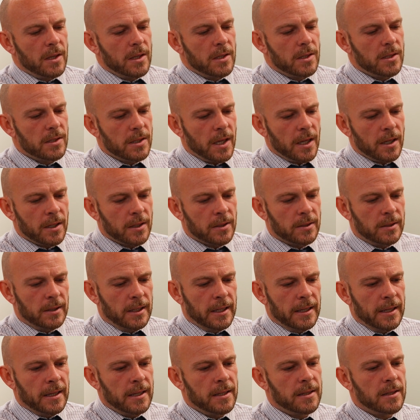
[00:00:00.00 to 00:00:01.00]

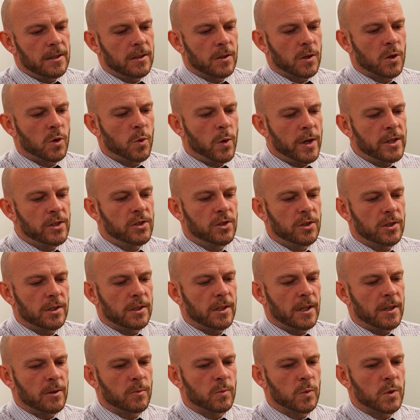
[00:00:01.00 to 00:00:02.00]
Secondly, the
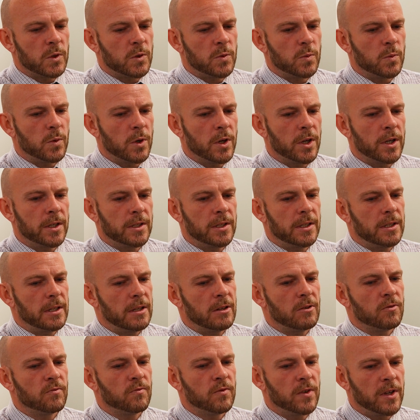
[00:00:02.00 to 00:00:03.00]
questioning was worded
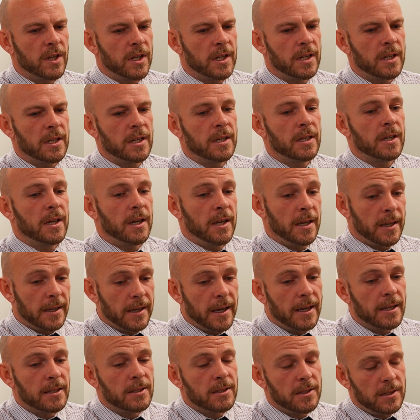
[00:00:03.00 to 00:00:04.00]
in a really,
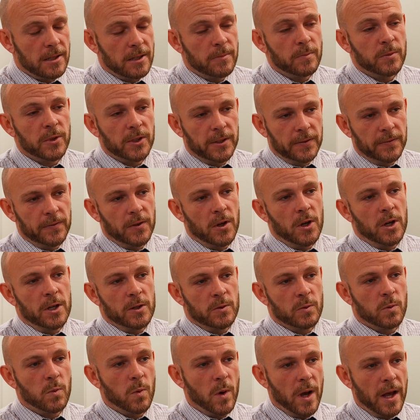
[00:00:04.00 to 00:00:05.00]
again,
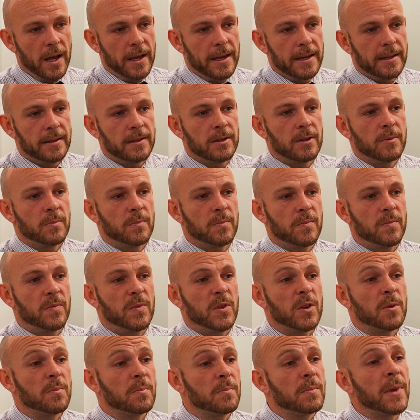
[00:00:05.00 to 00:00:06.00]
simplified way
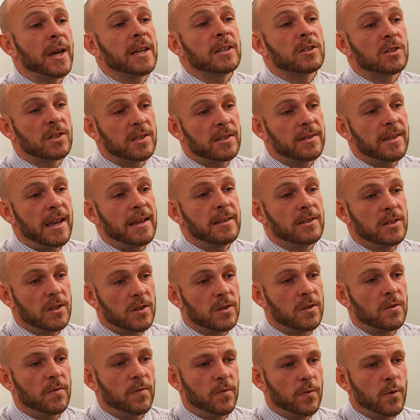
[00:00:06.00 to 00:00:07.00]
that makes
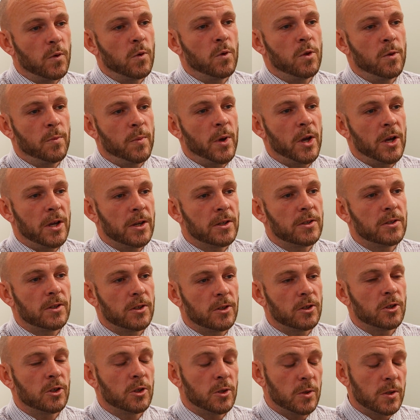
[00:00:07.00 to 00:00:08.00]
sense for the
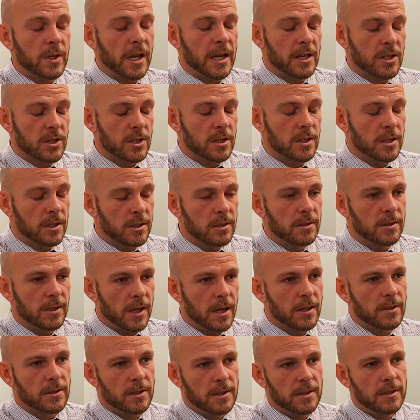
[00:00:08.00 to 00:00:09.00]
person who's actually
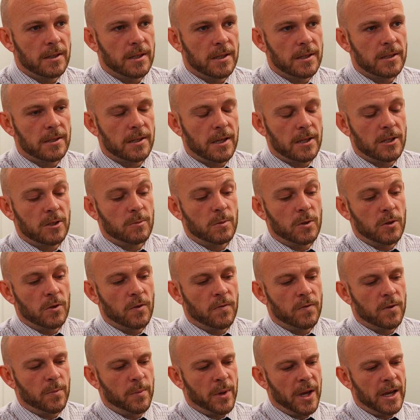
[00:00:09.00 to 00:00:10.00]
conducting the assessment
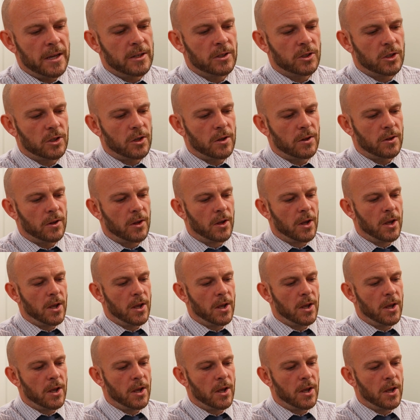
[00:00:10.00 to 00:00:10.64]
of the patient.